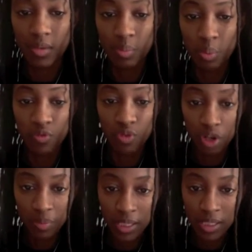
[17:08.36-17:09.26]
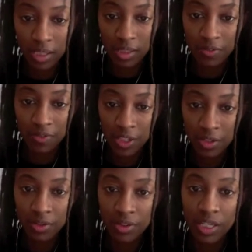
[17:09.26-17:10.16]
performance on the
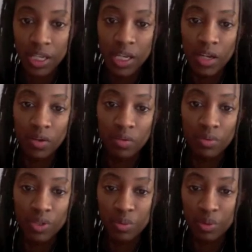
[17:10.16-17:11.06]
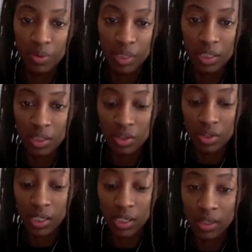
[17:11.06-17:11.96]
field. Would you be willing to
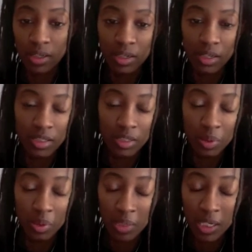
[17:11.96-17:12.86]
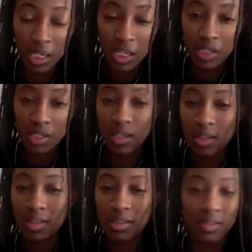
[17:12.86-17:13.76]
try a non-stimulant
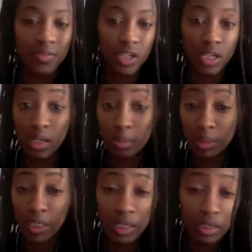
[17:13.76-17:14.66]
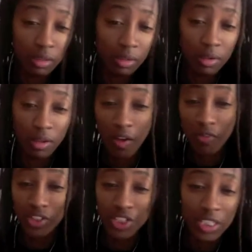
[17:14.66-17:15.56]
medication? This is a very complicated
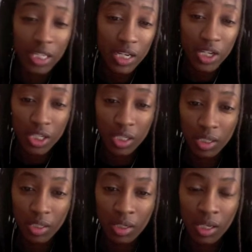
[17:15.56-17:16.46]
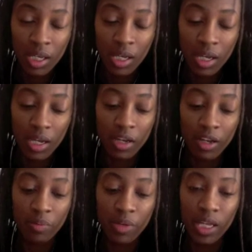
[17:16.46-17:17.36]
conversation,
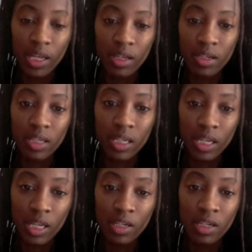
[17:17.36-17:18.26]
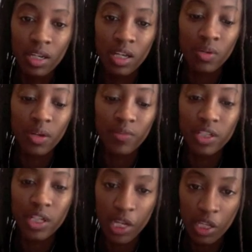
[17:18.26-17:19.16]
and again, you would have to
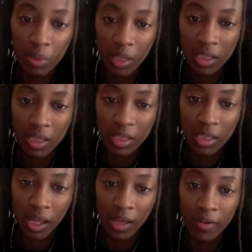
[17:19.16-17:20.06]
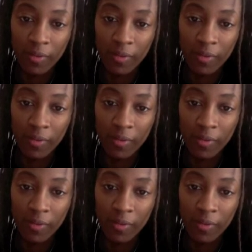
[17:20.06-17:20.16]
document that